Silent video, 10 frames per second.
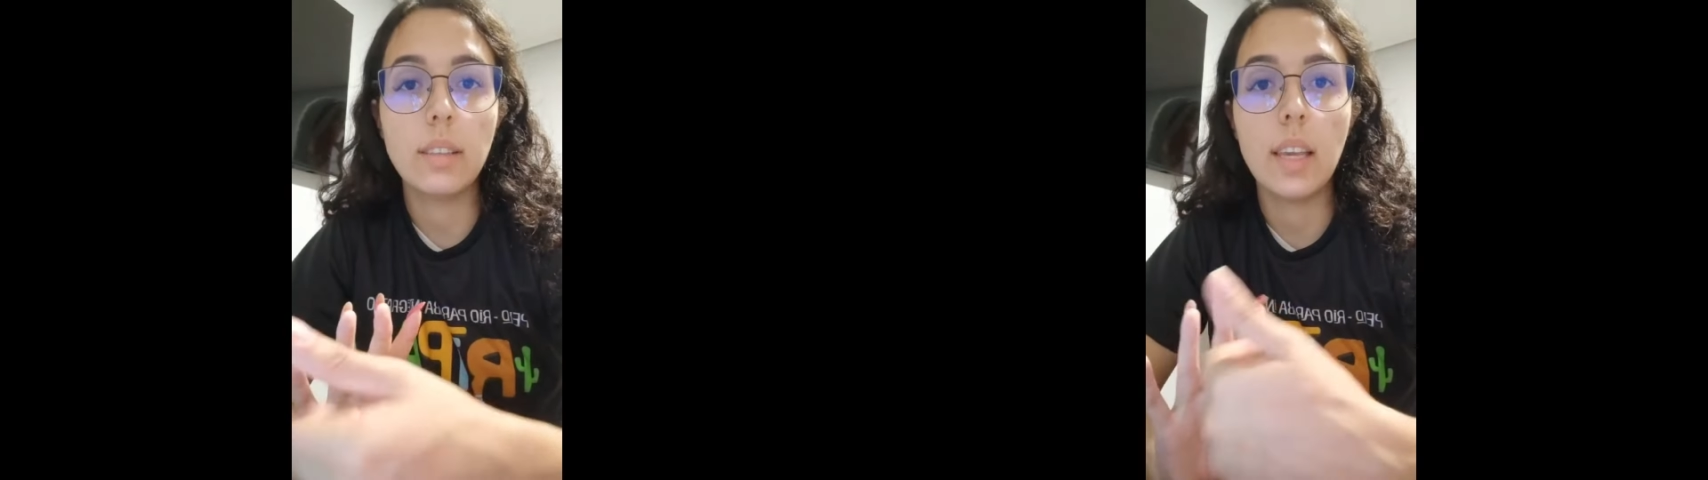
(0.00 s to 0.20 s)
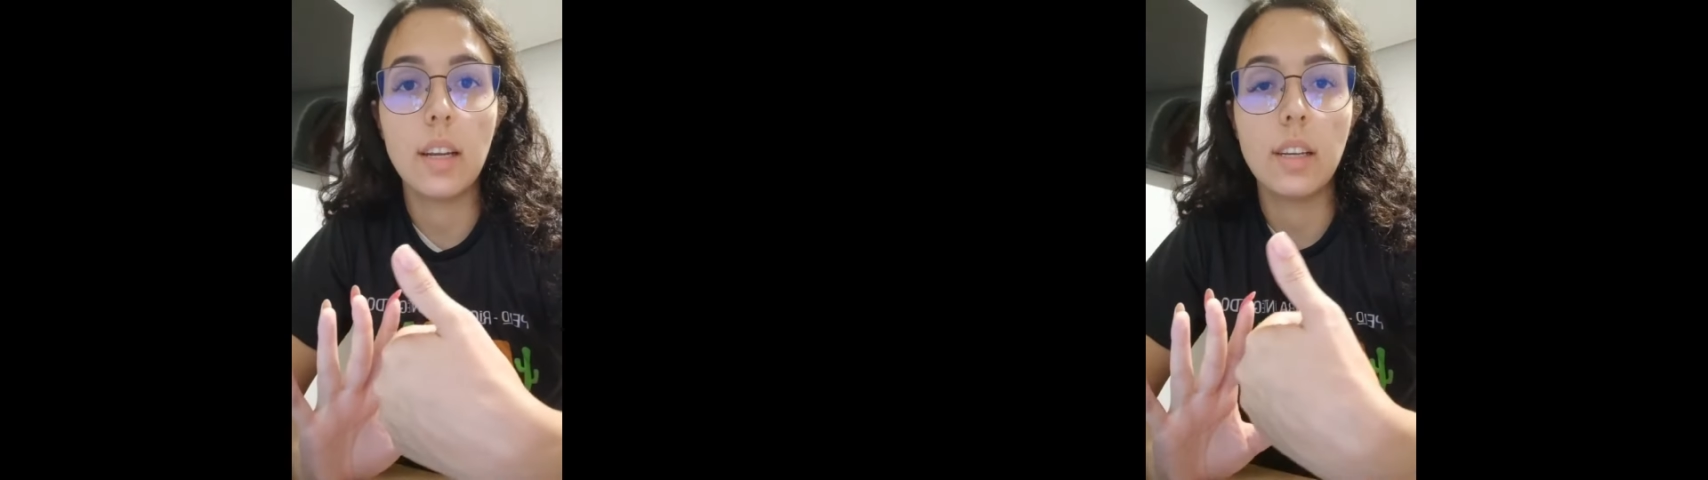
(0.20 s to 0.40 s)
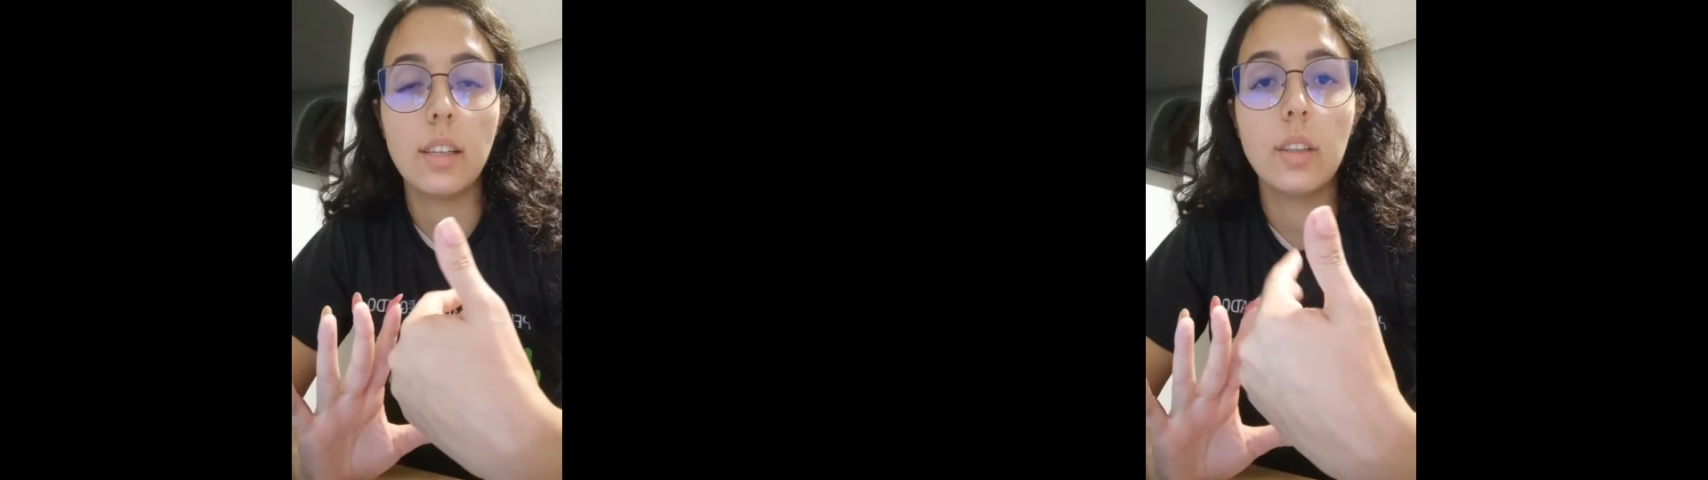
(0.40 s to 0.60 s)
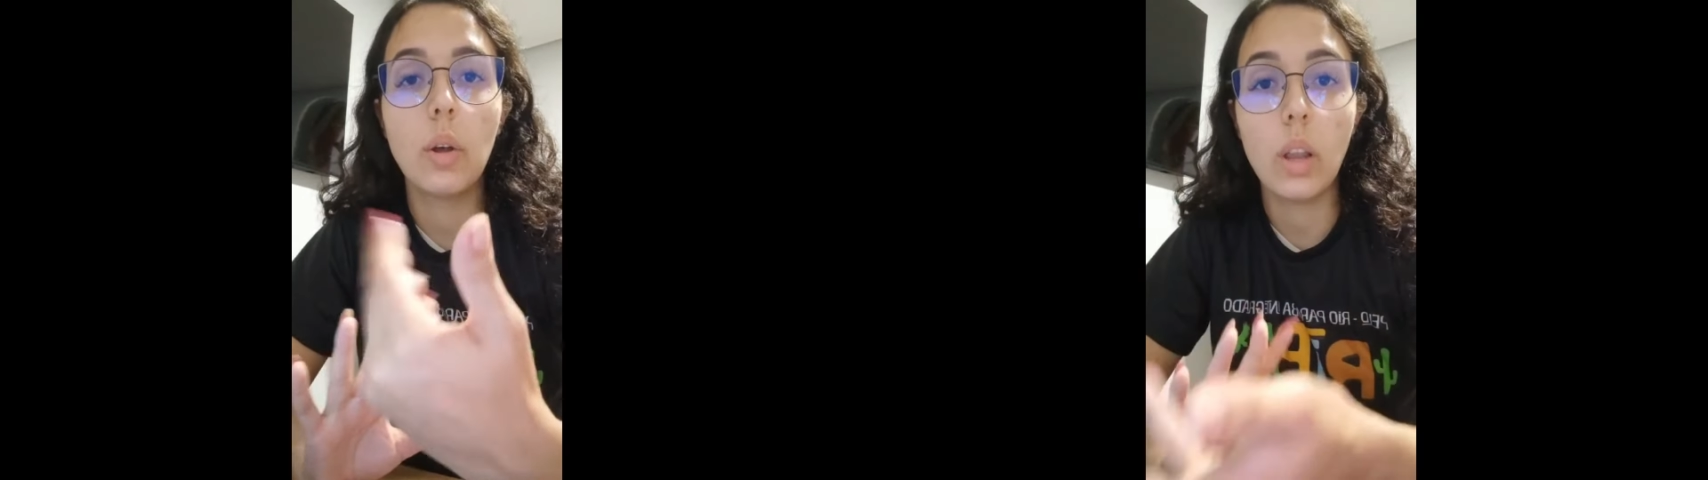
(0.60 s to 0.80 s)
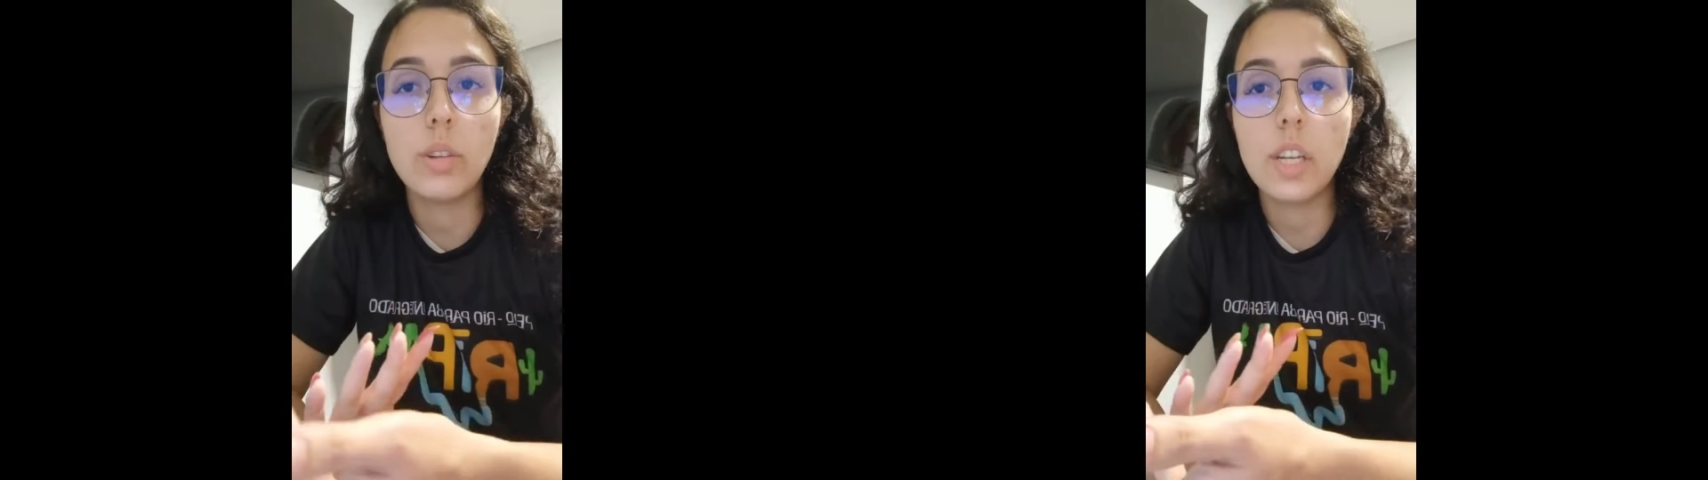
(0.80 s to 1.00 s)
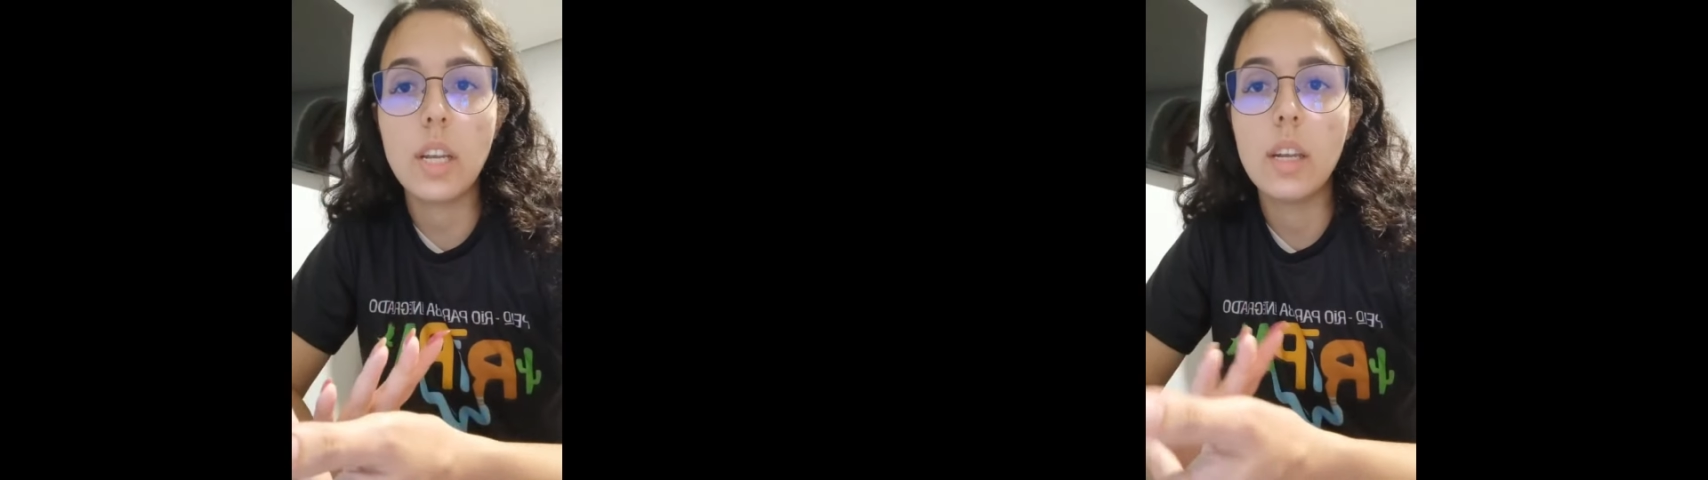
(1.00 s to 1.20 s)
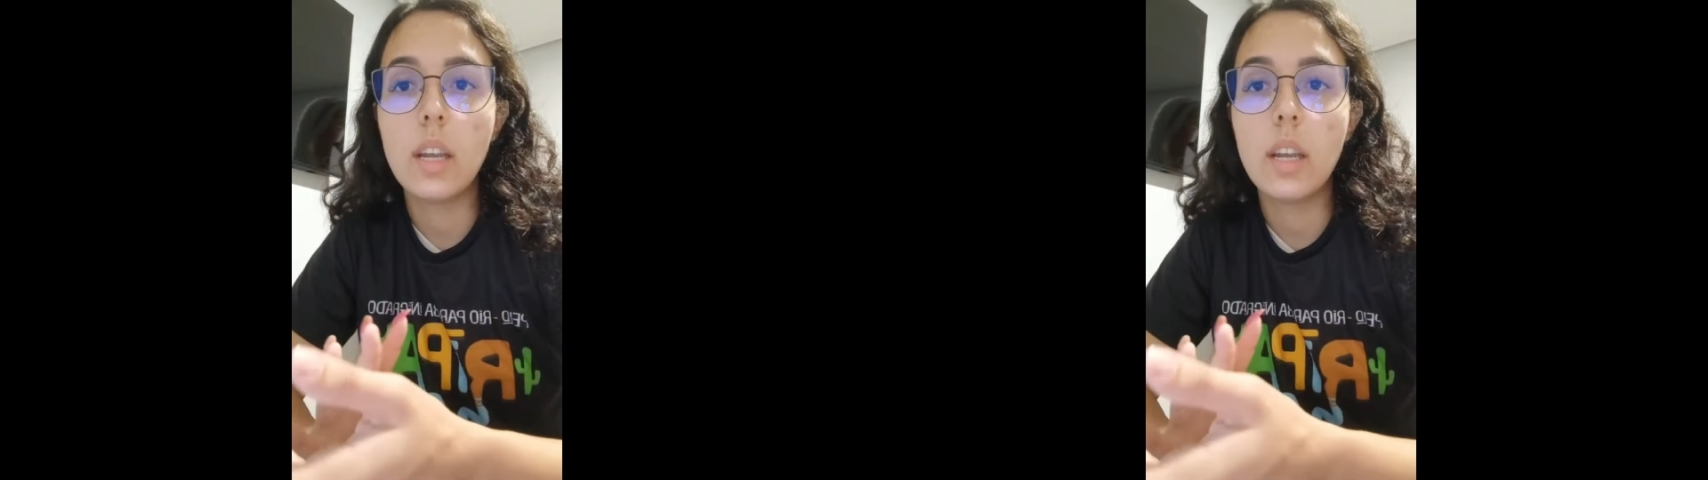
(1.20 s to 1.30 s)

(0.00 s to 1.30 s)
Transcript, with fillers: their knowledge